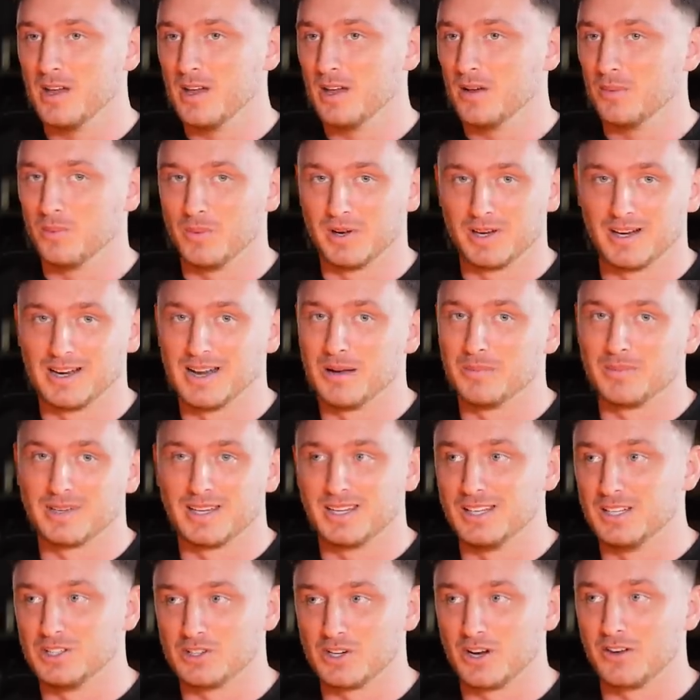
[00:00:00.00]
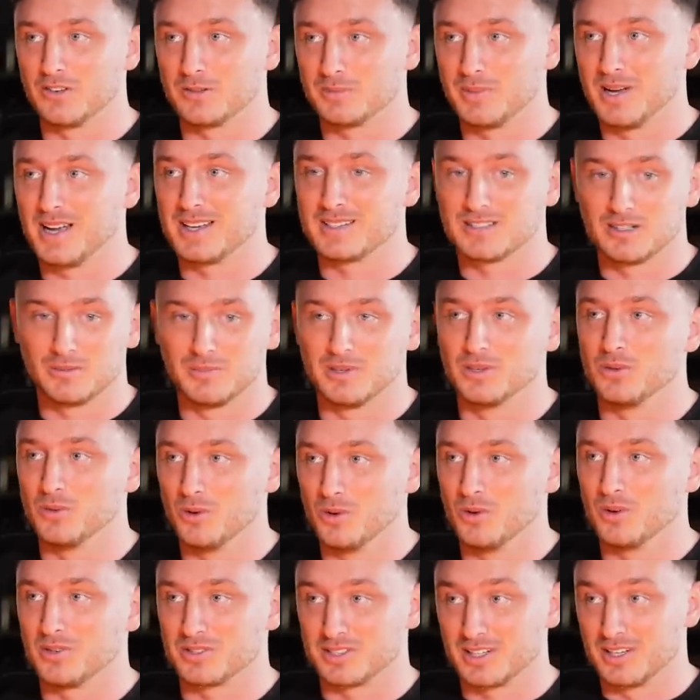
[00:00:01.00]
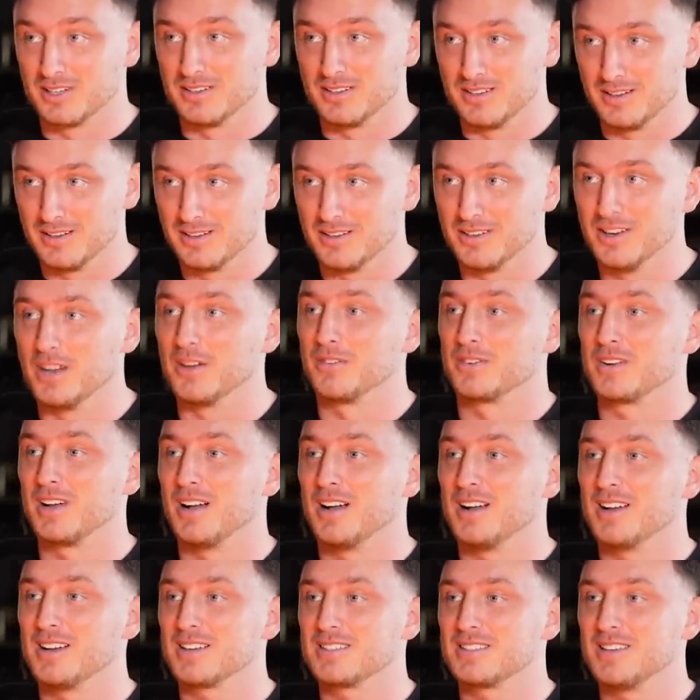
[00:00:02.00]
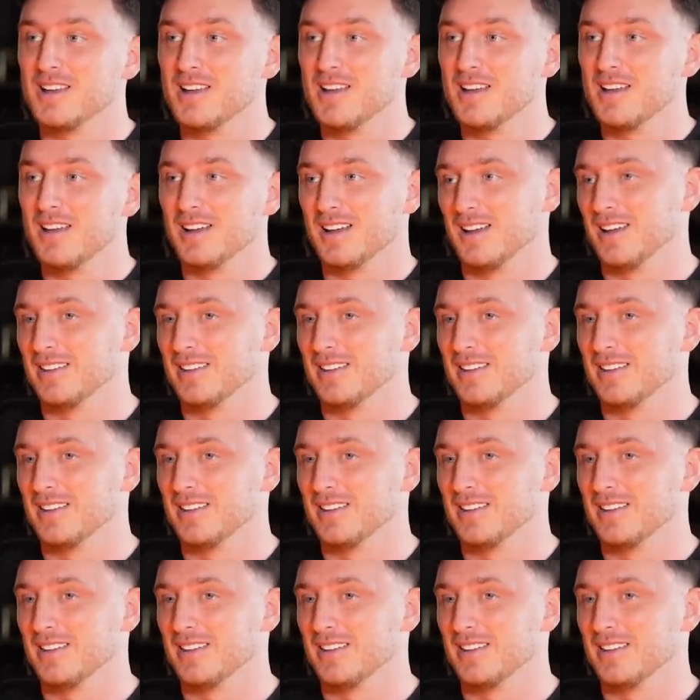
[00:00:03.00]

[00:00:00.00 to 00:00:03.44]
Yeah. When a Lamborghini drives past, I'm in awe. Cause like love yeah, cars. Yeah, yeah.